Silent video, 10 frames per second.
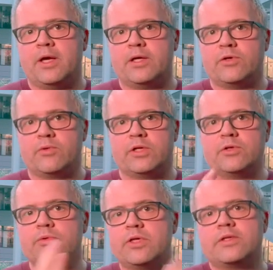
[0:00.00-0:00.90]
uh, you can
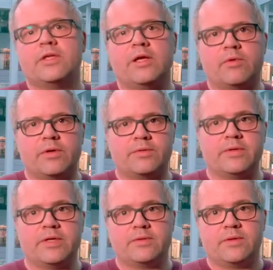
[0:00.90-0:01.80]
do this in
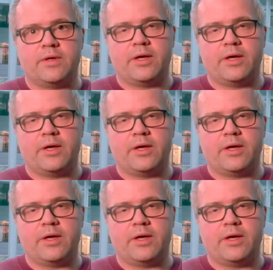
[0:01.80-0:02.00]
AWS,